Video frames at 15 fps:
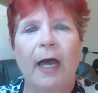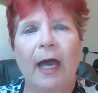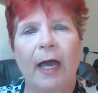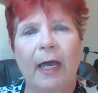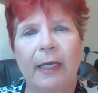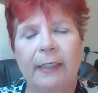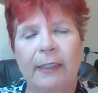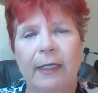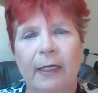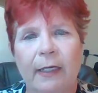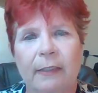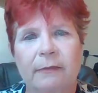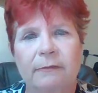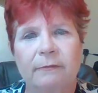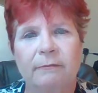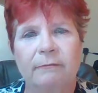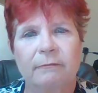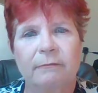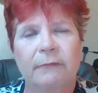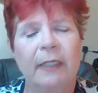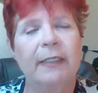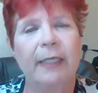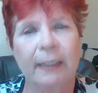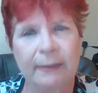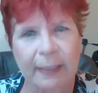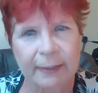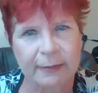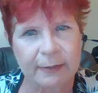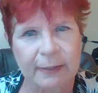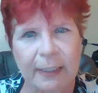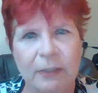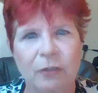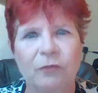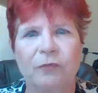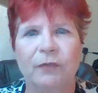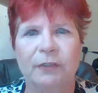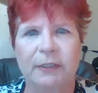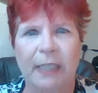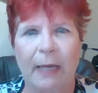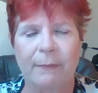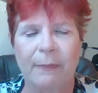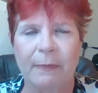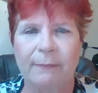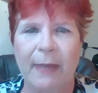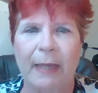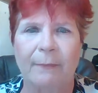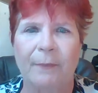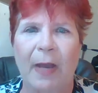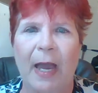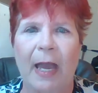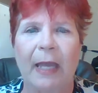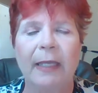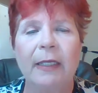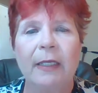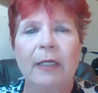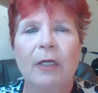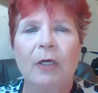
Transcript: I'd, again, like to thank you for stopping back by.